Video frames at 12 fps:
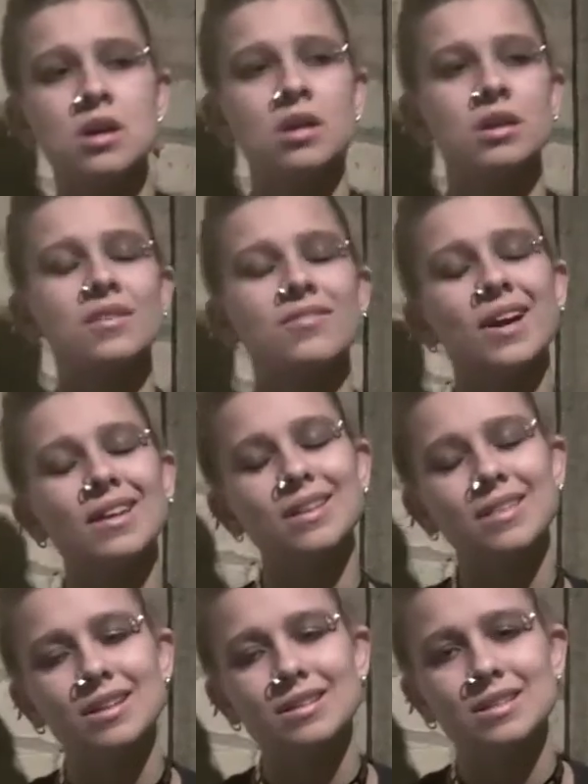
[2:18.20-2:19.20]
He
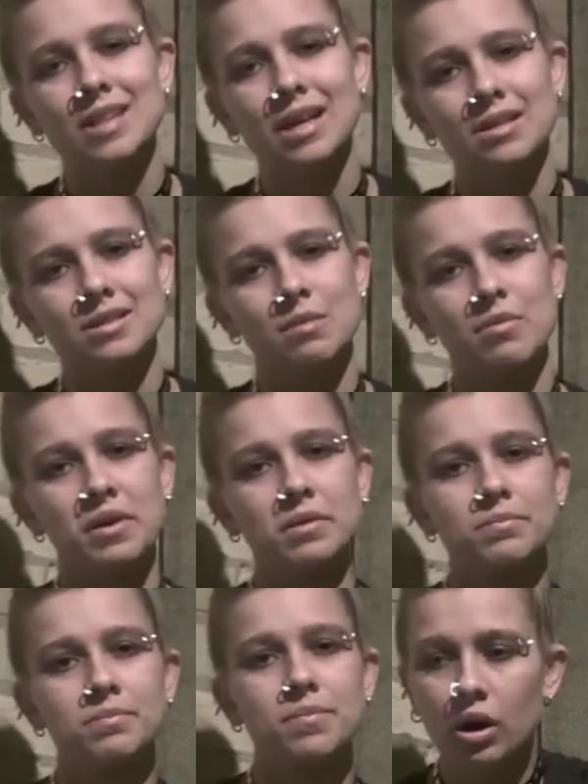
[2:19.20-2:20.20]
finally thinks he's onto something.
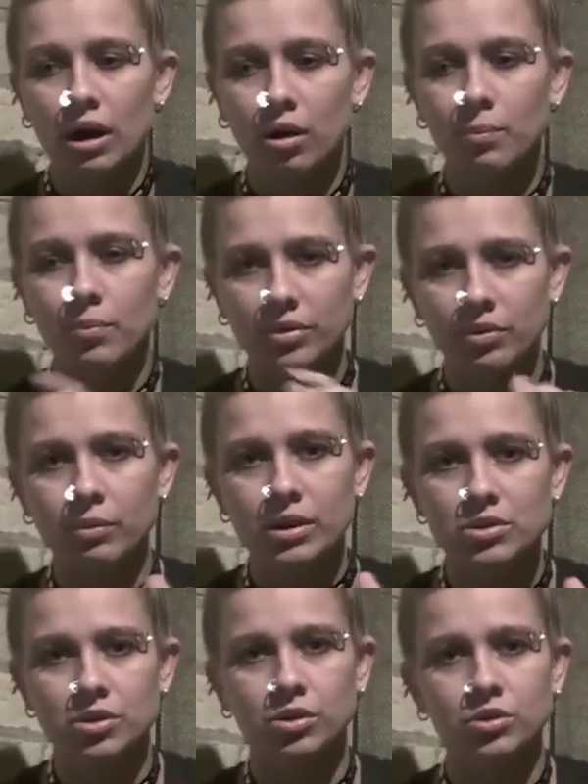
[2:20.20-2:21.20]
More help with the
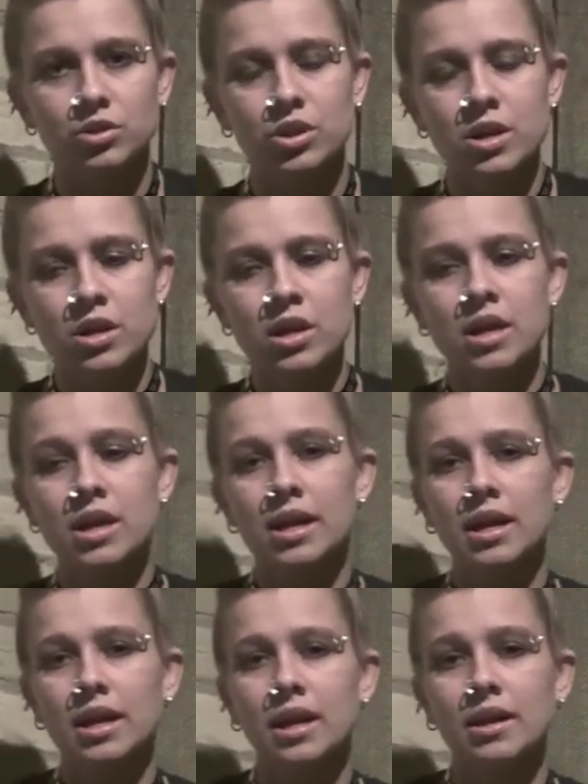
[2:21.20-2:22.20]
research.
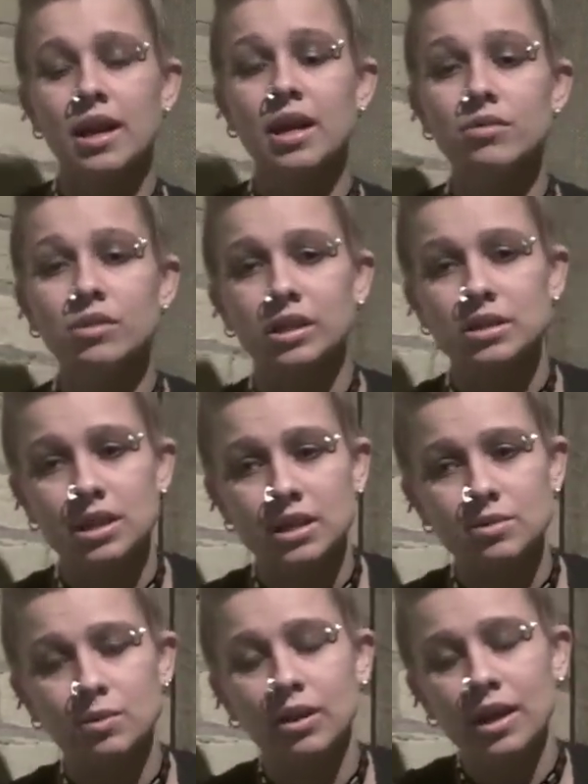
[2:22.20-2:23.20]
And Henrik
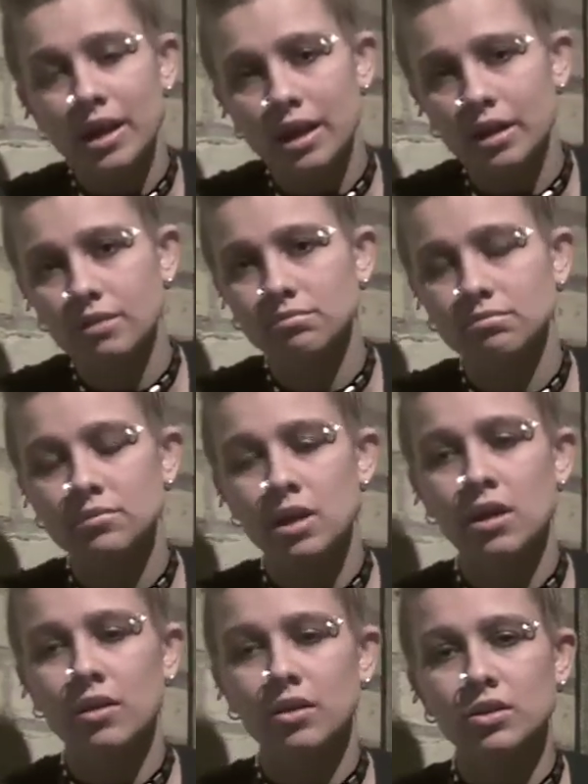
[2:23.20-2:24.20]
says, well, hey,
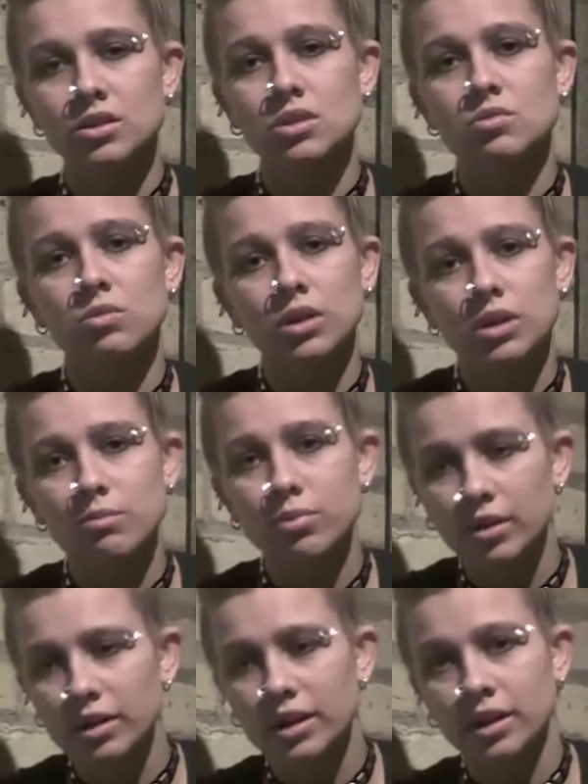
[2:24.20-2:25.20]
there's this really
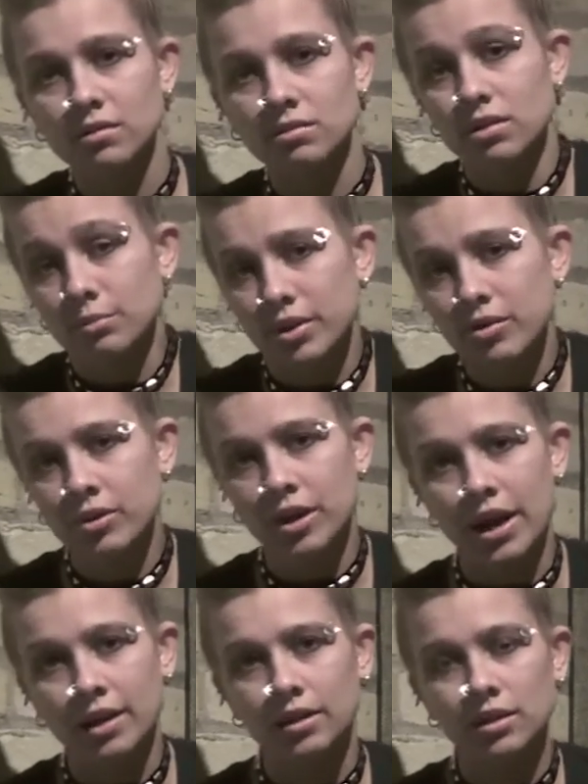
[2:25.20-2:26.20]
brilliant computer
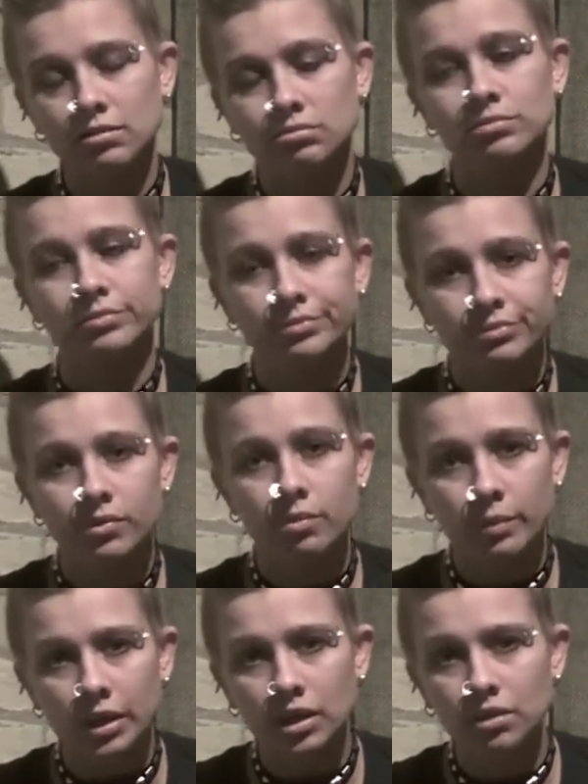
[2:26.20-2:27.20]
hacker,
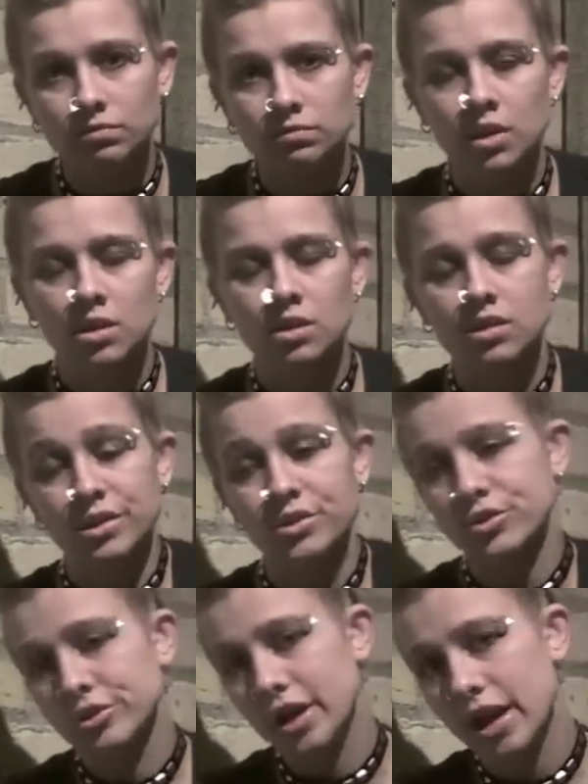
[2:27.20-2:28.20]
me. He
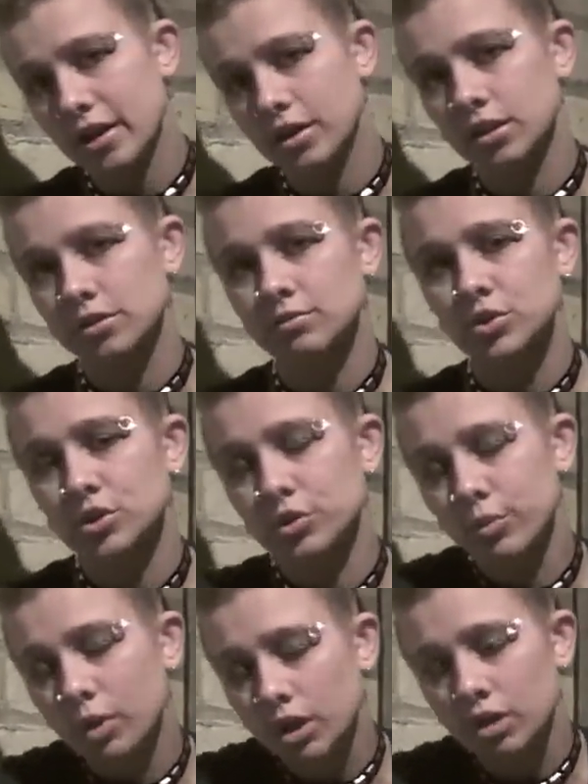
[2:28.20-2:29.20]
says, you should hire her. You
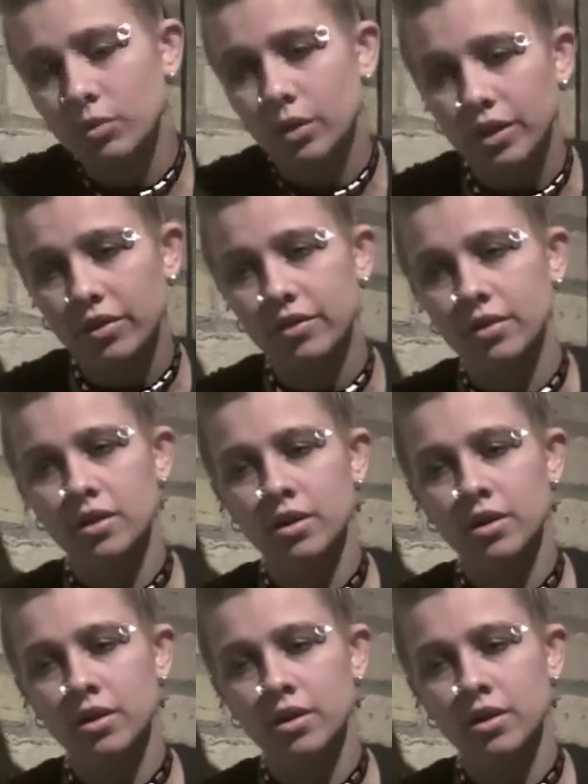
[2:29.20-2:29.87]
should work with